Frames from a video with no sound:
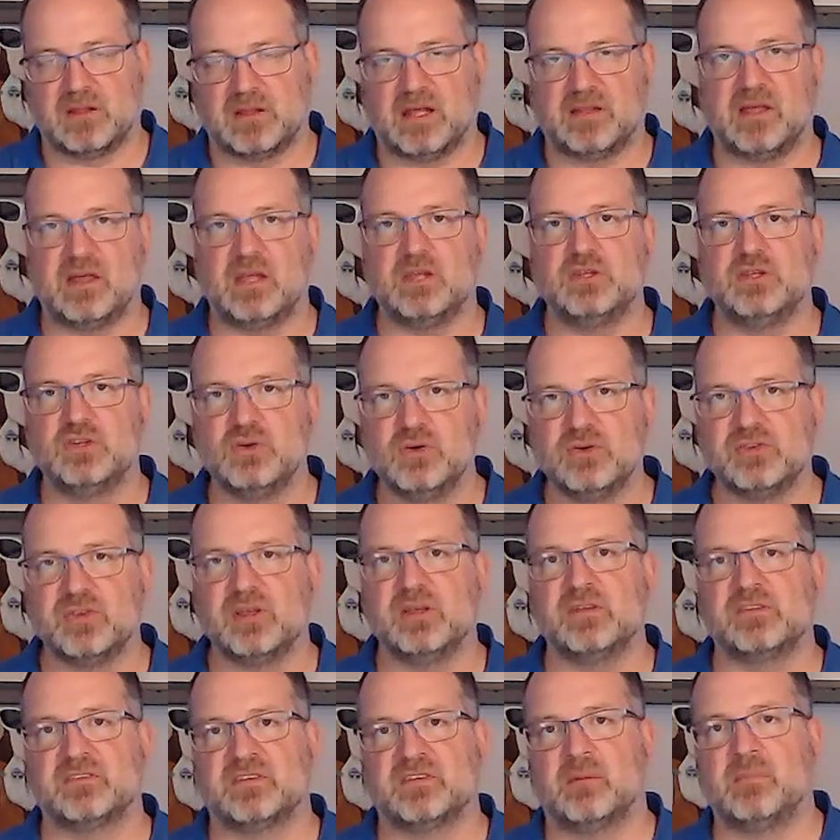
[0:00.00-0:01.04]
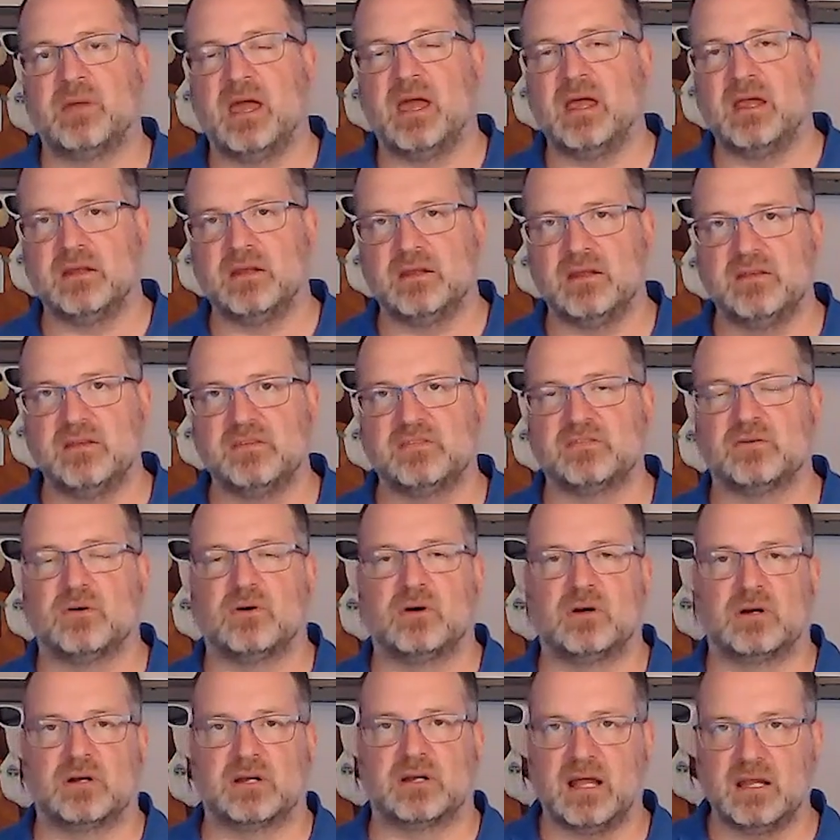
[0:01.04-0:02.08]
that they're using some entities
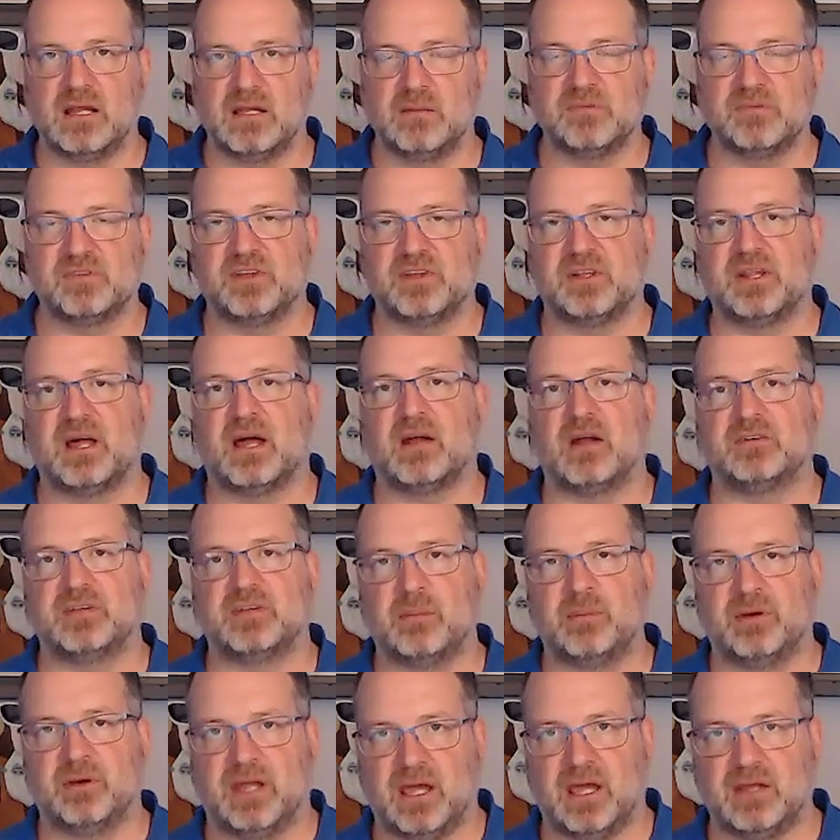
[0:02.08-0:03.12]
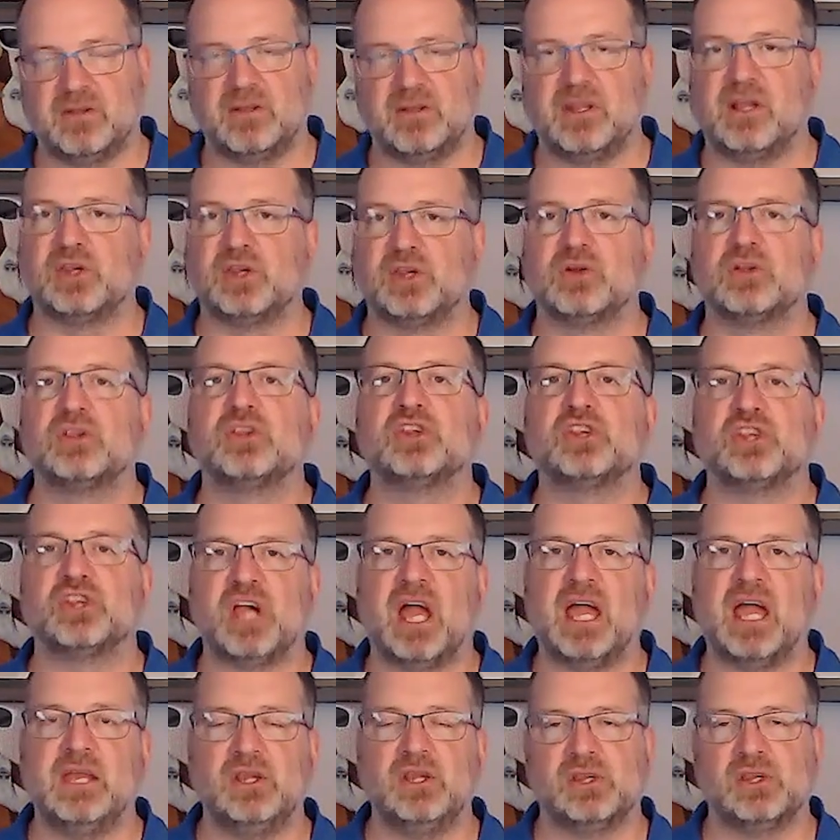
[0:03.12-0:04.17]
or columns that are deprecated, and they should
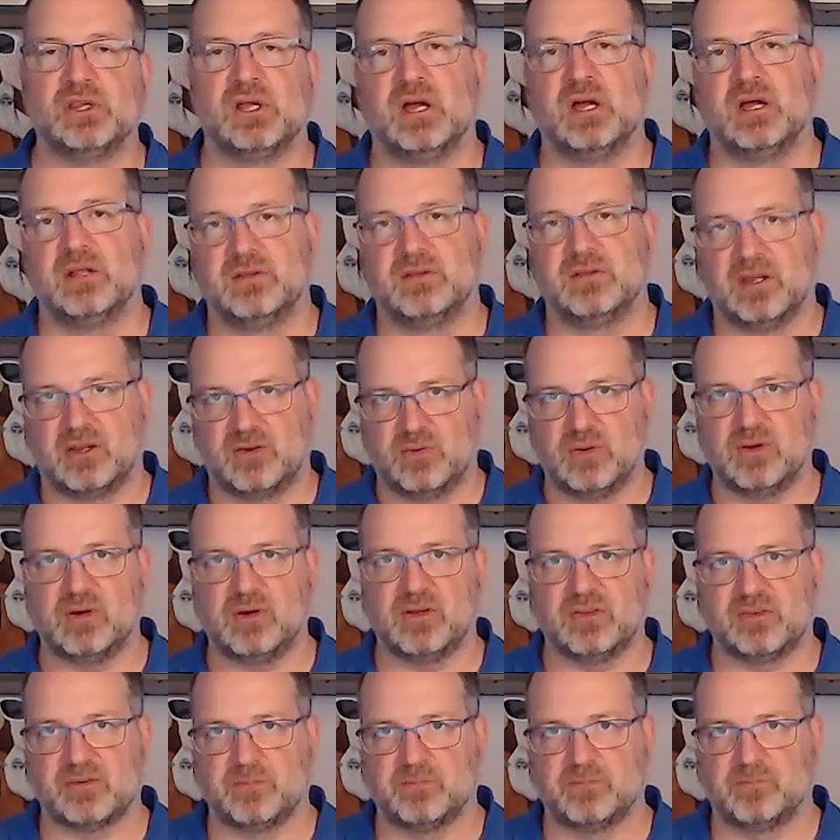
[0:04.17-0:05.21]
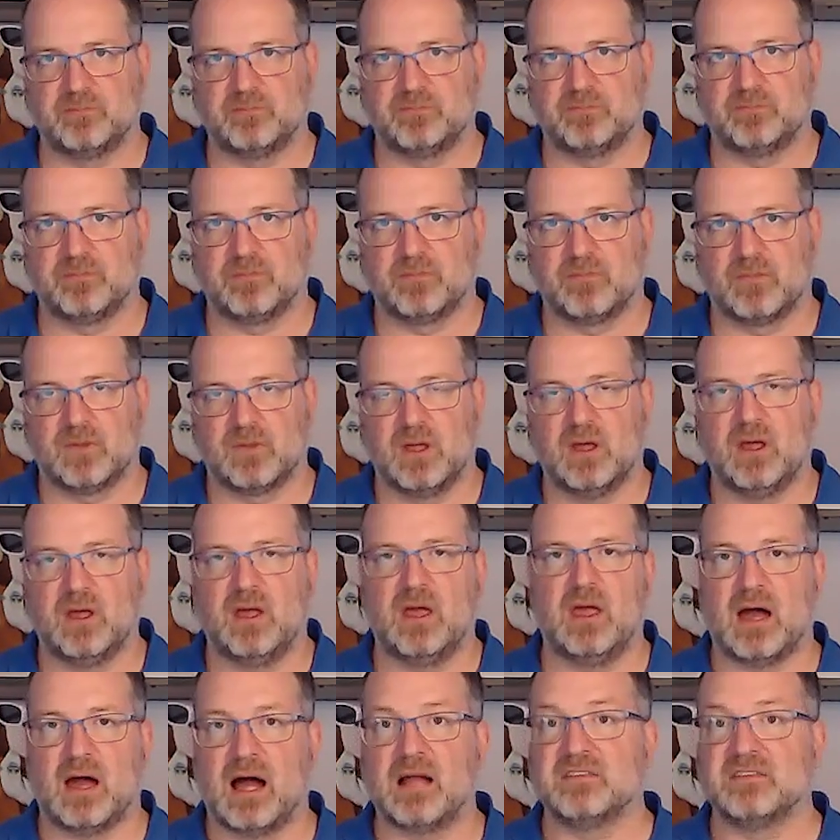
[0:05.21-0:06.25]
change their queries
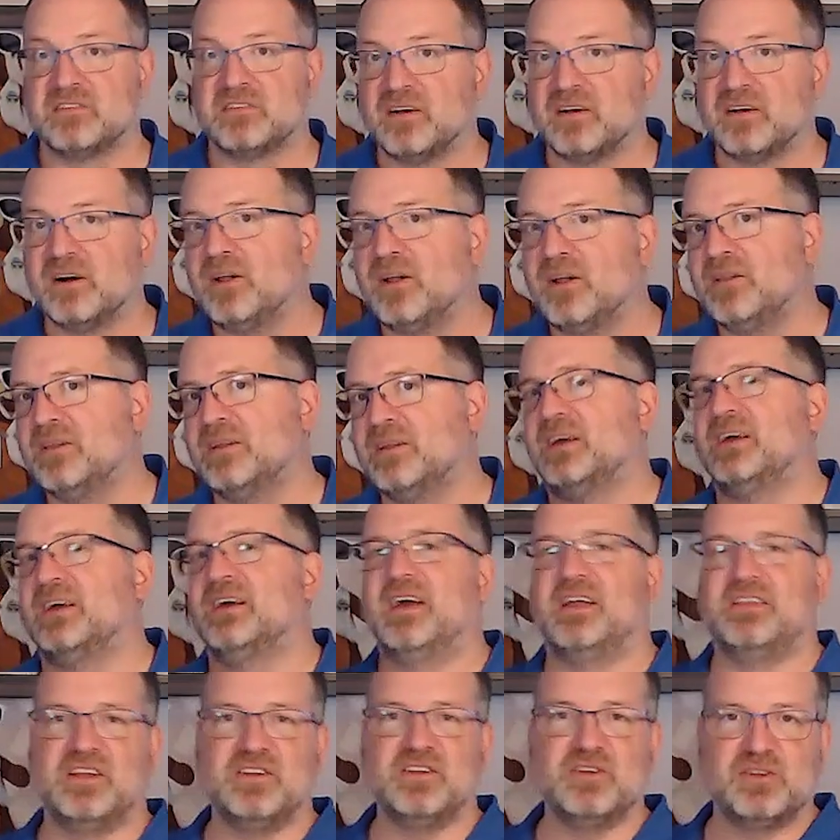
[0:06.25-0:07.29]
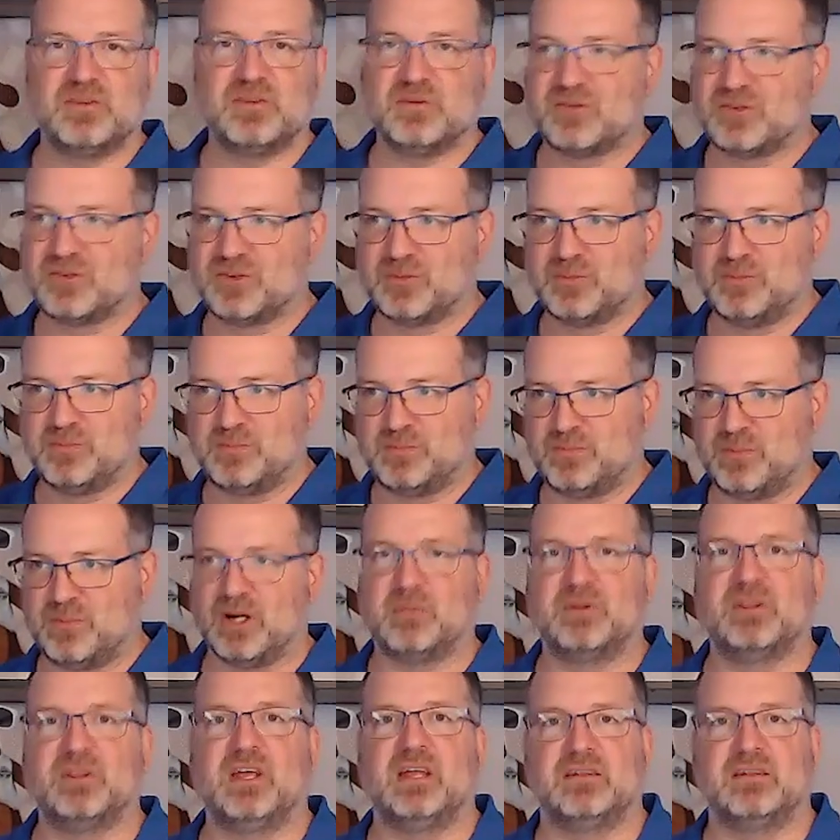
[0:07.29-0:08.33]
until, and then you
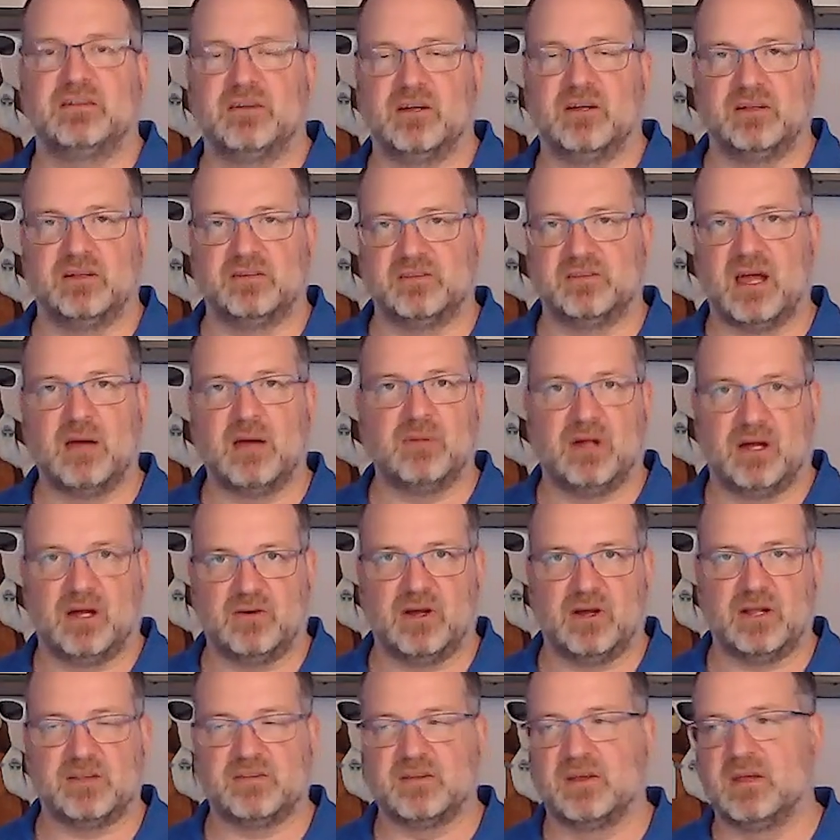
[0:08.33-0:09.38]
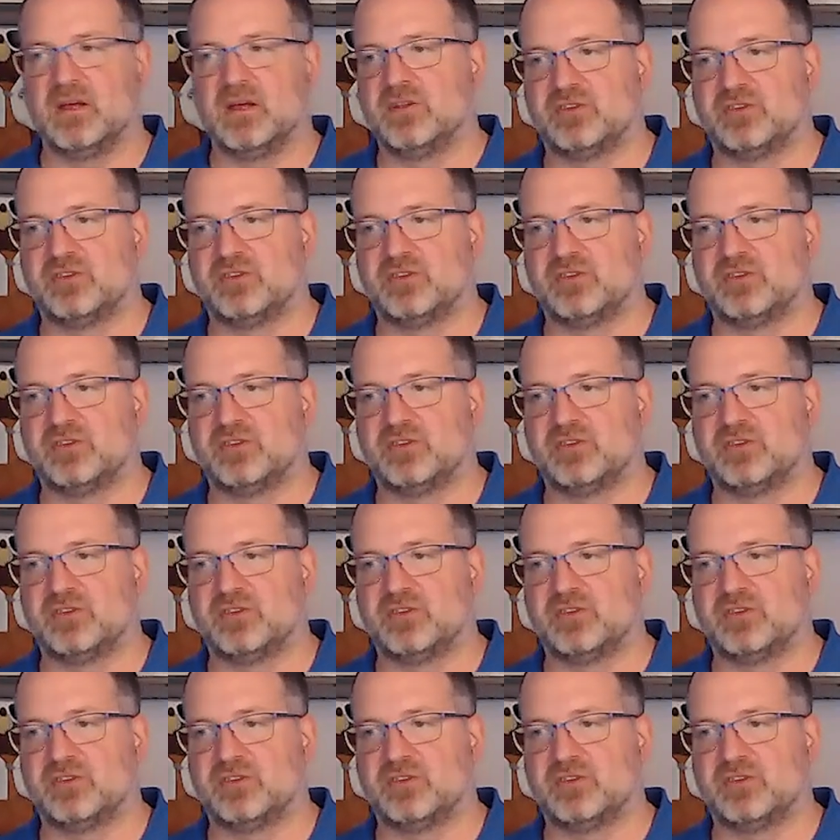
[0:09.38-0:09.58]
put up a timeline, right?